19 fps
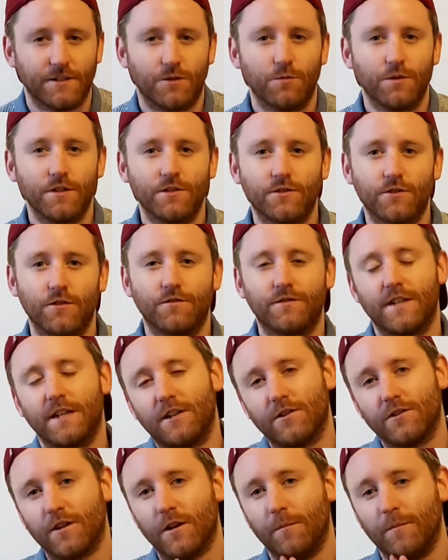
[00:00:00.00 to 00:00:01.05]
You want to sort of
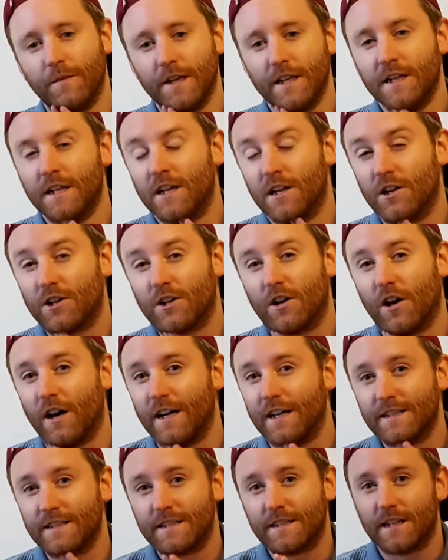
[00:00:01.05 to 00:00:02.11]
tell them, look
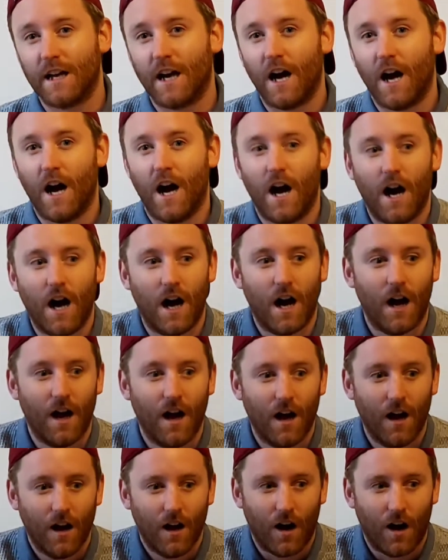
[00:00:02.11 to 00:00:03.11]
guys, I'm